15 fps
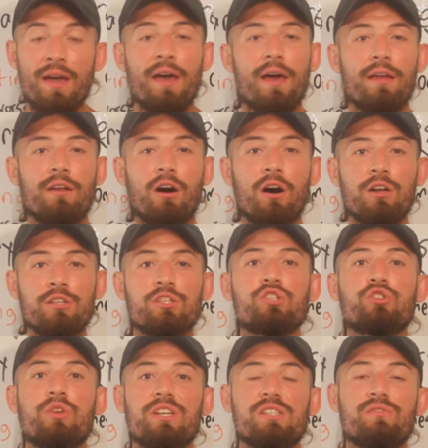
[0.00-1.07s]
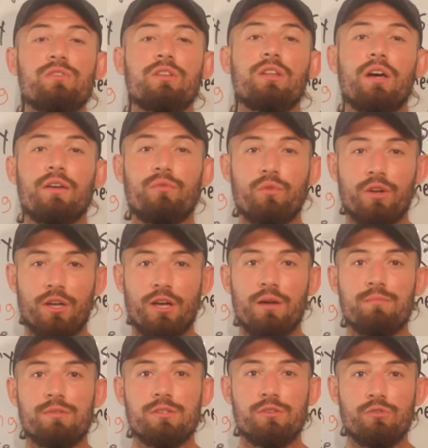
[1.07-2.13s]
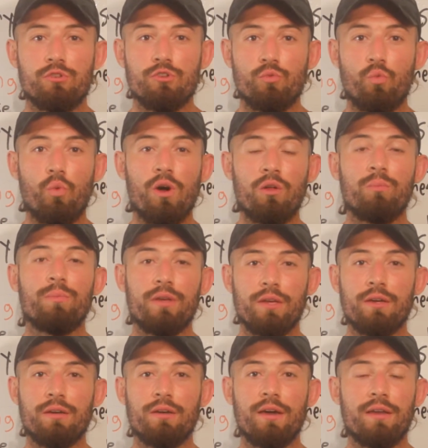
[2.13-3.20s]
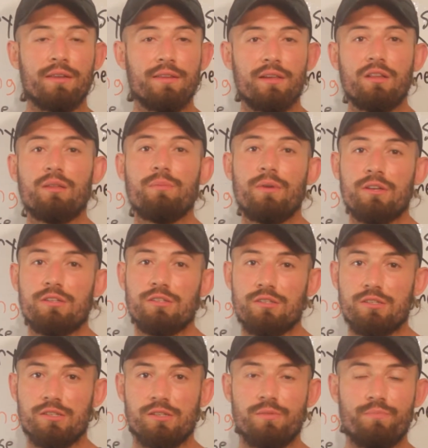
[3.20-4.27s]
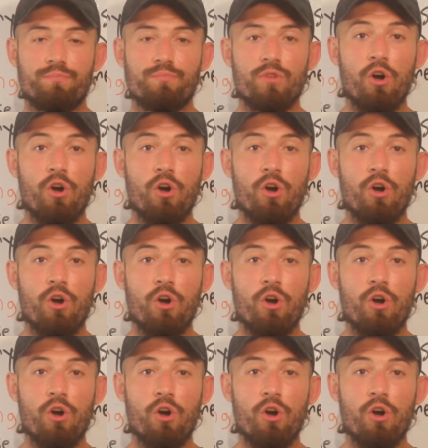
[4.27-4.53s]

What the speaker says: and unstressful life when it comes to your well-being and daily basis.